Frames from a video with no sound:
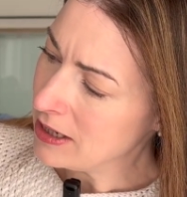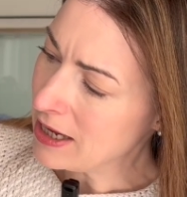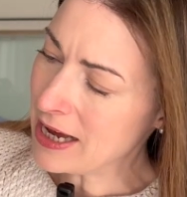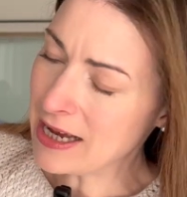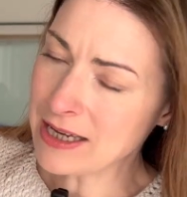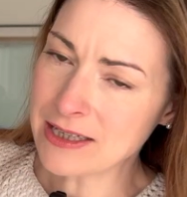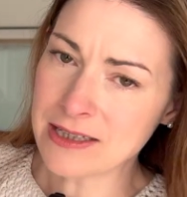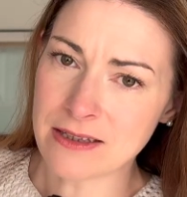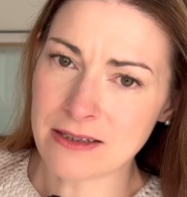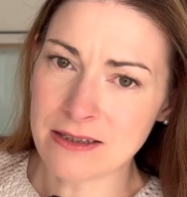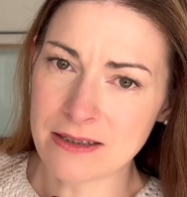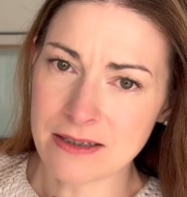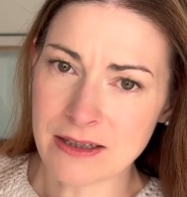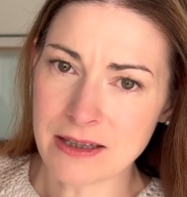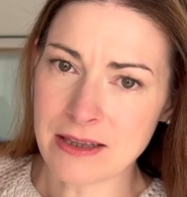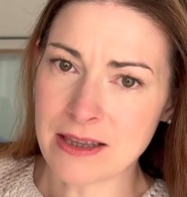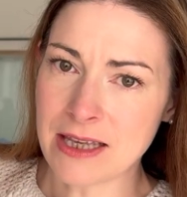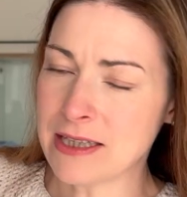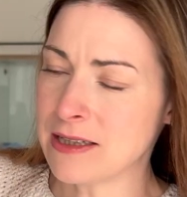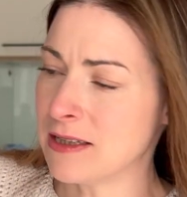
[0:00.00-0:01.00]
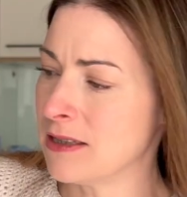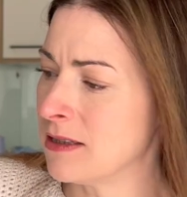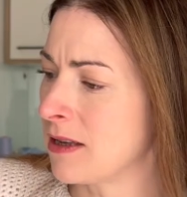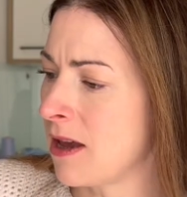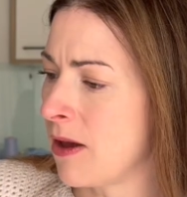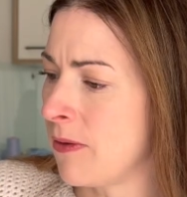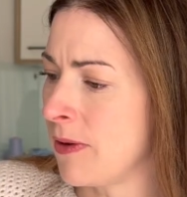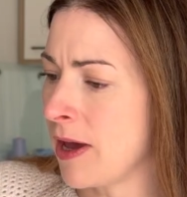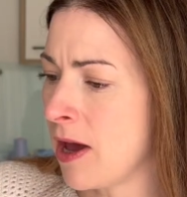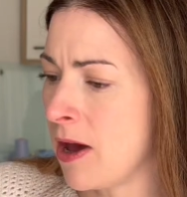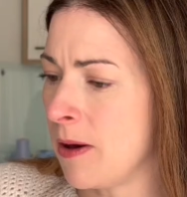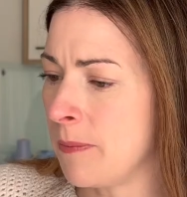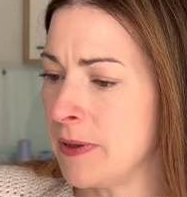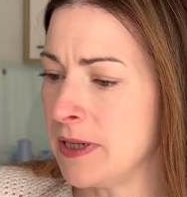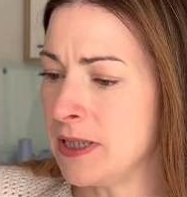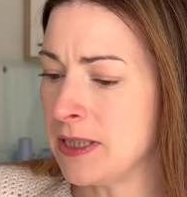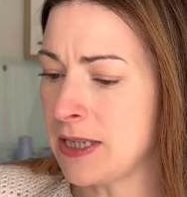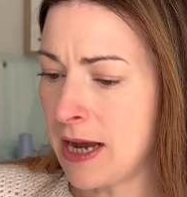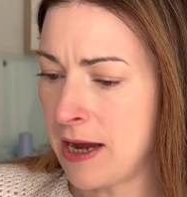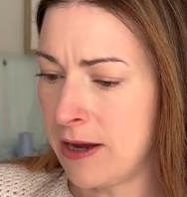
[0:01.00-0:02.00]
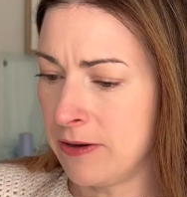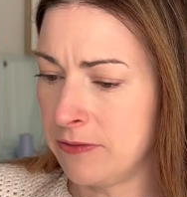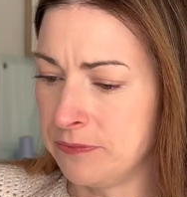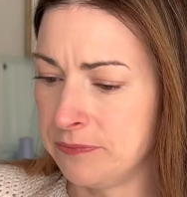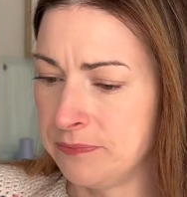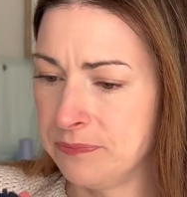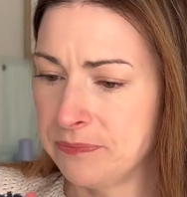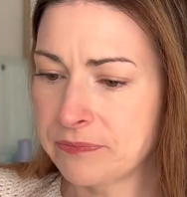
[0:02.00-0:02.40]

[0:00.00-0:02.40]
as this is going up and down.